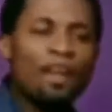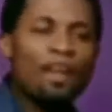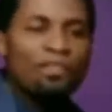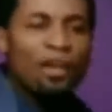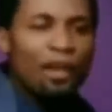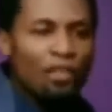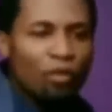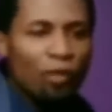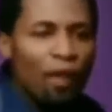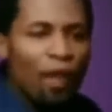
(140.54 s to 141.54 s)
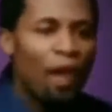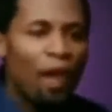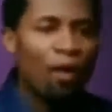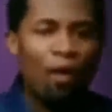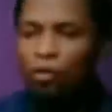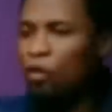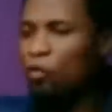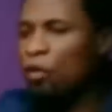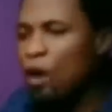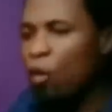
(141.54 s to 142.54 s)
is the next generation. All
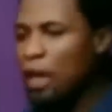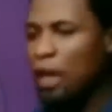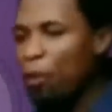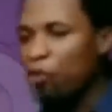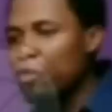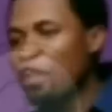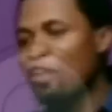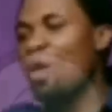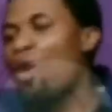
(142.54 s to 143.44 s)
those ones are old apostles. This is